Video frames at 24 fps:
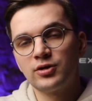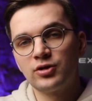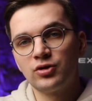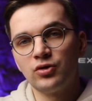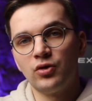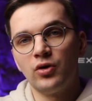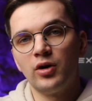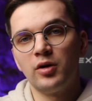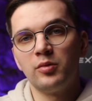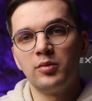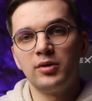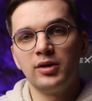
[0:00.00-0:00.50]

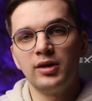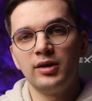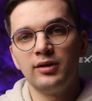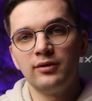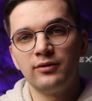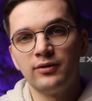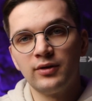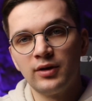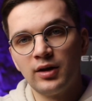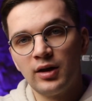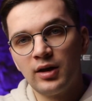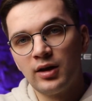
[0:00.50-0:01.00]
So I
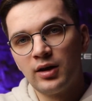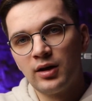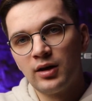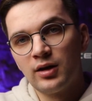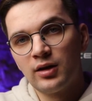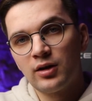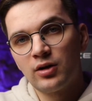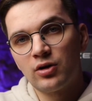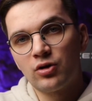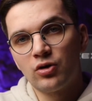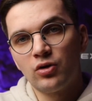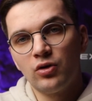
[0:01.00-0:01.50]
believe
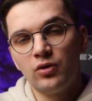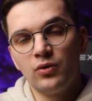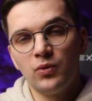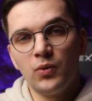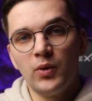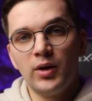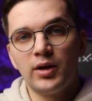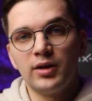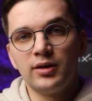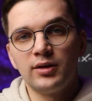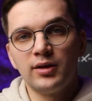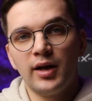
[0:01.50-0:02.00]
Krock
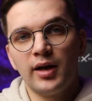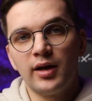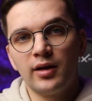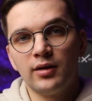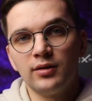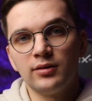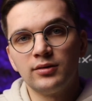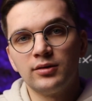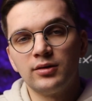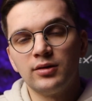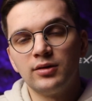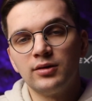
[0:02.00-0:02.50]
very
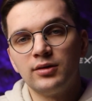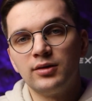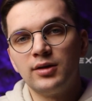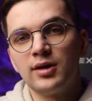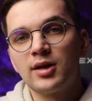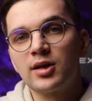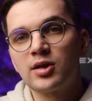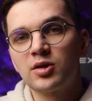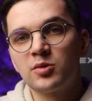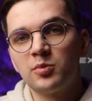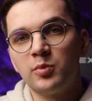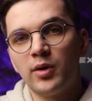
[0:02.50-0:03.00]
nailed
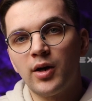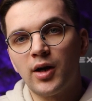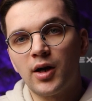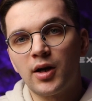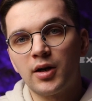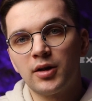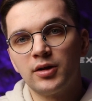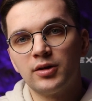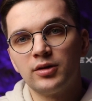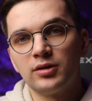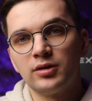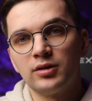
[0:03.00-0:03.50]
this
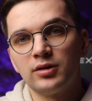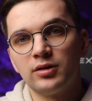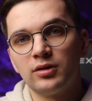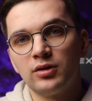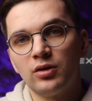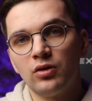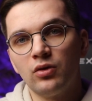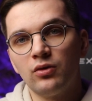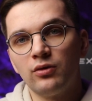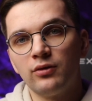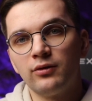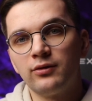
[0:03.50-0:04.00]
part
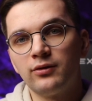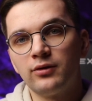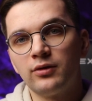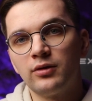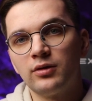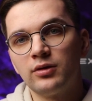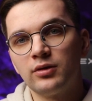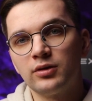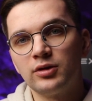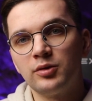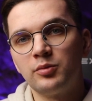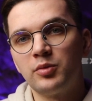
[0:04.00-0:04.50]
of
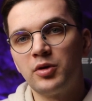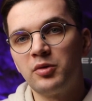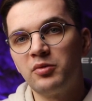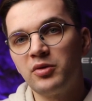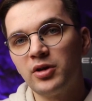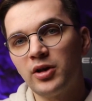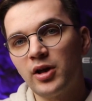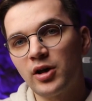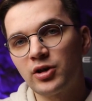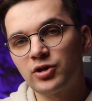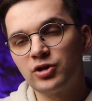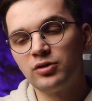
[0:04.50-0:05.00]
the
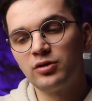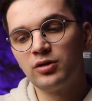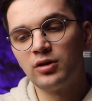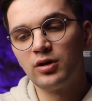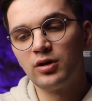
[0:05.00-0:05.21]
pre-production.